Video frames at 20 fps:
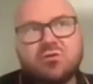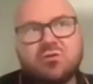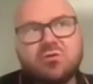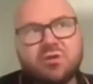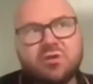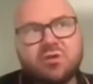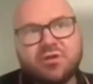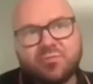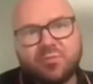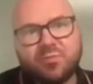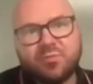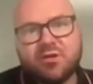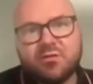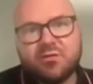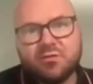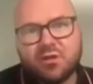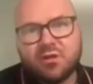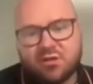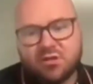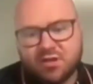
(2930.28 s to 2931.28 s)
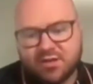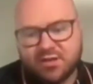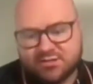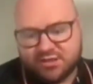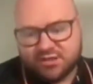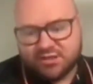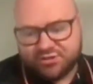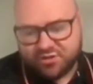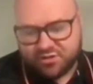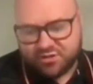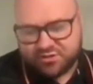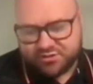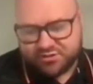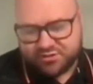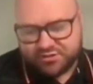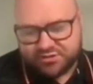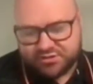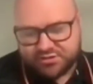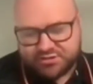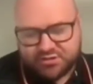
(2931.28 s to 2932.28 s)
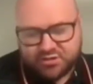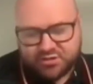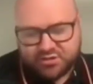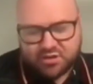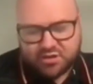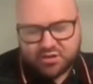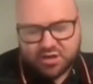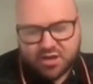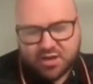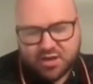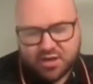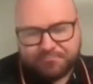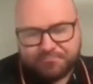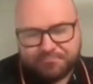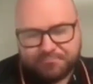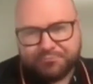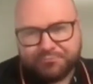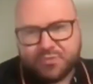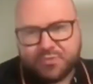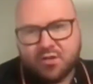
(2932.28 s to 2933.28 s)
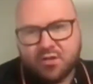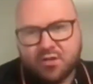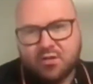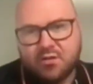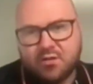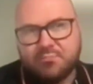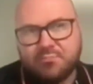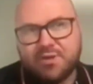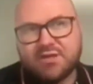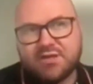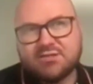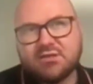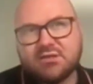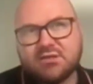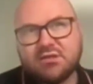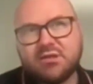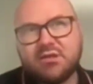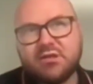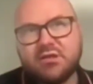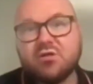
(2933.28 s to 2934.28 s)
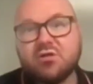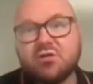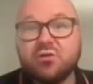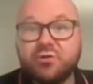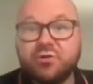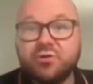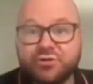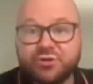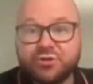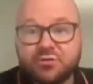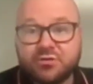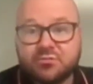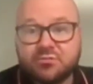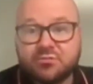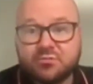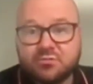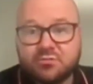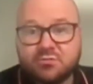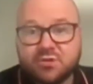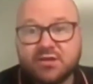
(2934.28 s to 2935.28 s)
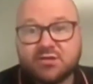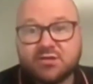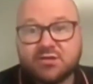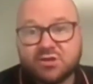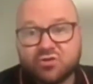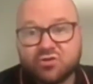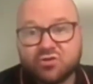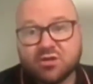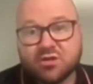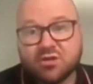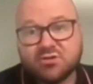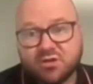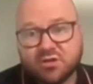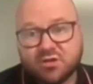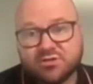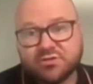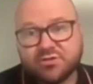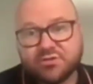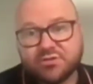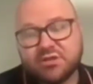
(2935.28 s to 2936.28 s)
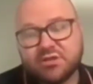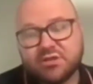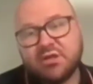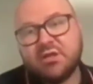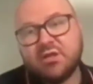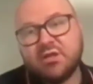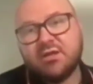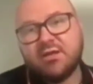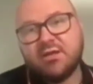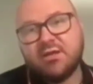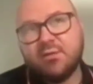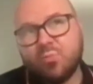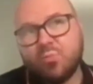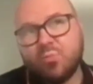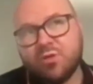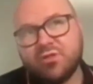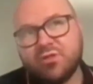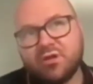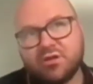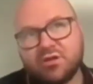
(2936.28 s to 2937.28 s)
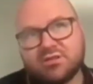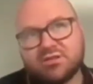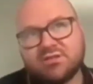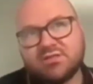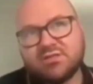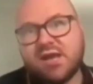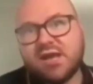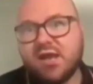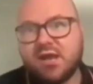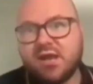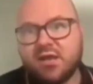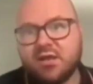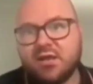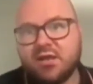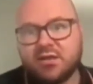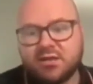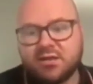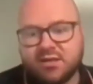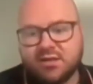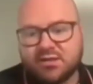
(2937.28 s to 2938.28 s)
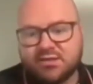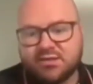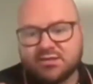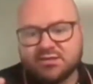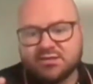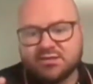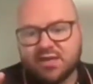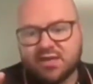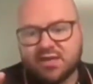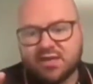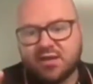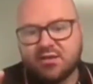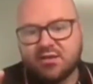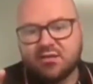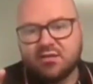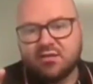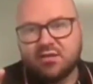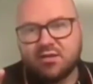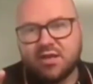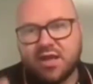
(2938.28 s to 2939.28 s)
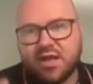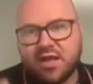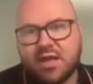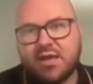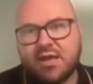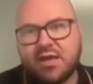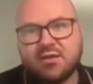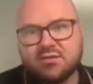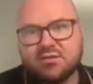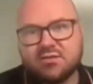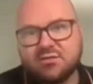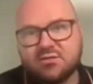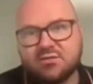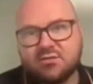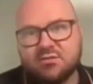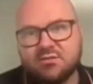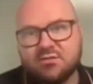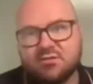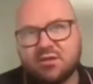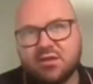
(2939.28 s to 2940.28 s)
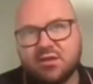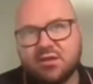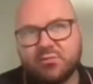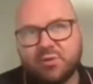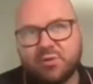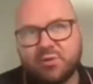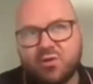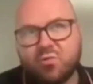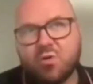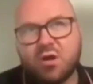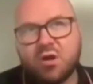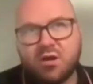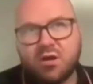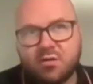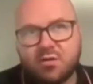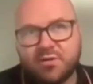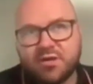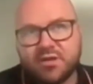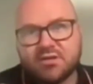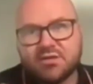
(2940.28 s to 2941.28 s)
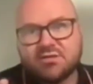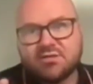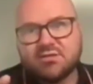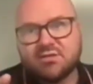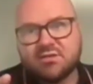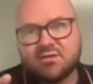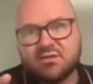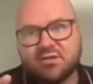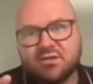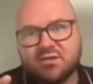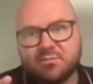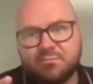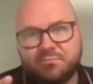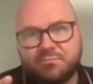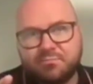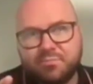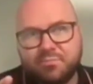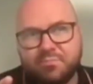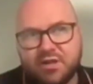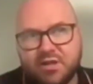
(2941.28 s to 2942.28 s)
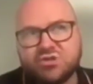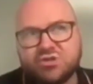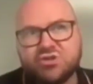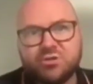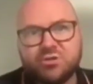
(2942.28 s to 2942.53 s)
the class action lawsuits, they're basically collusion, antitrust lawsuits. And what they're saying is that the act and the requirement to list your